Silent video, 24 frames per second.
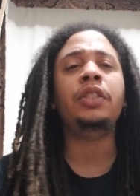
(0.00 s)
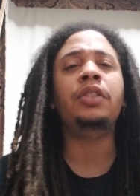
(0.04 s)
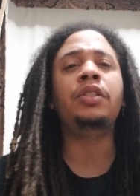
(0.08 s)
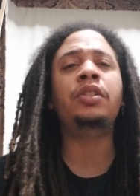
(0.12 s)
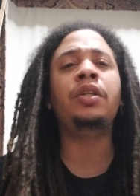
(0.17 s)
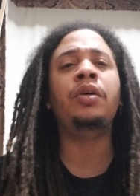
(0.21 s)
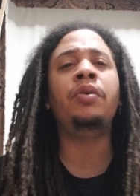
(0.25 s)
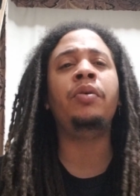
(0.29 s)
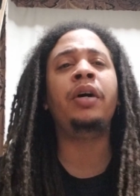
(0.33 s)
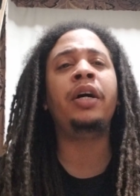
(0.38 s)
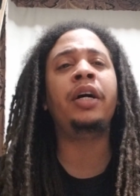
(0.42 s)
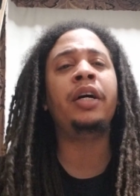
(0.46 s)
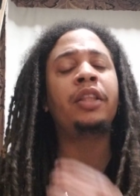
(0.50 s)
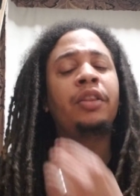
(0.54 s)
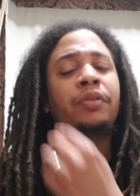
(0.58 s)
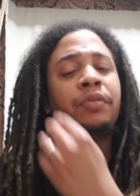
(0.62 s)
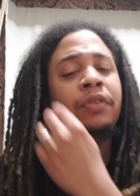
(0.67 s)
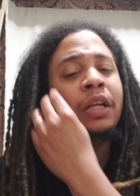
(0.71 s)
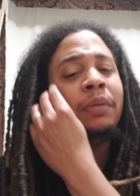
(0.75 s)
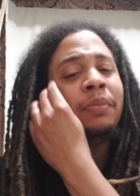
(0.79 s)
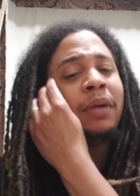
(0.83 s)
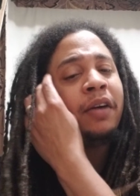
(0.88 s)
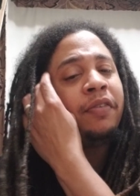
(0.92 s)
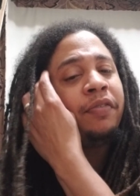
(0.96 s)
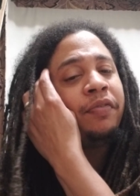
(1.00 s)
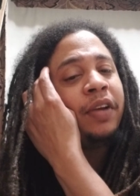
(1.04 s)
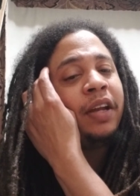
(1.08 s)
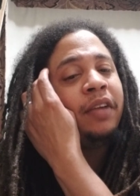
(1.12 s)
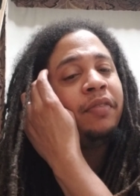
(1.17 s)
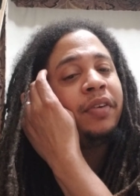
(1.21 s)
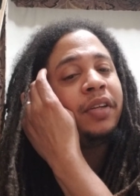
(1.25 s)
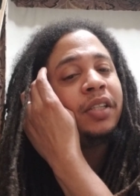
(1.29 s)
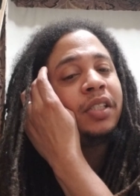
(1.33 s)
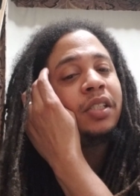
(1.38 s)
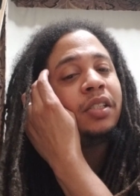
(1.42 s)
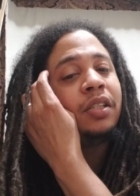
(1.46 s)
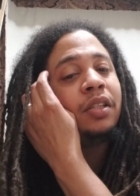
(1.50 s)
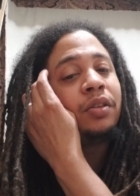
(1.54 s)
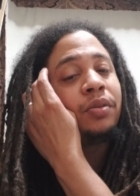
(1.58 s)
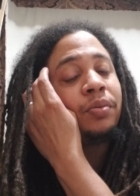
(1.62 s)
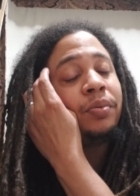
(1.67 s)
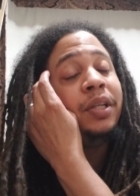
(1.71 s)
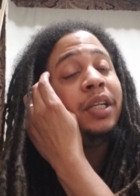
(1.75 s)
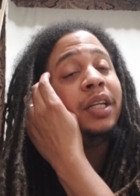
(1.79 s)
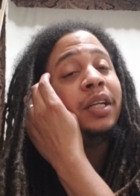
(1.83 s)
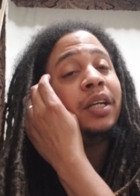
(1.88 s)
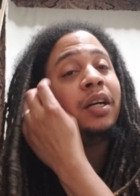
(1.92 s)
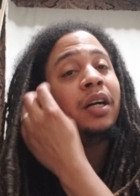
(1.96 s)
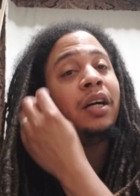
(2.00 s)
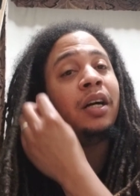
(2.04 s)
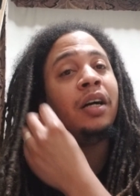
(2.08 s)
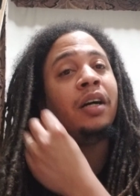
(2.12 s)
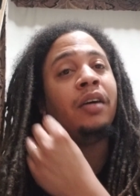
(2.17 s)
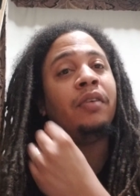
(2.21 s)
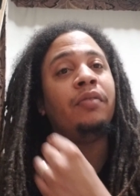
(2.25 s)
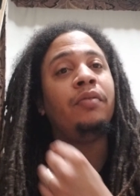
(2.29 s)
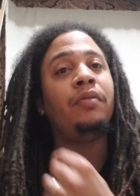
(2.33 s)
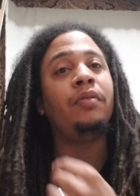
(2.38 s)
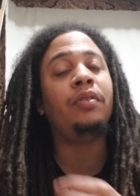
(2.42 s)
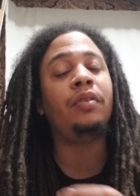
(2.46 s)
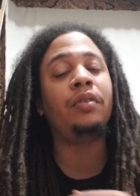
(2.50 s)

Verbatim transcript: So, uh, three of my favorites, three uh,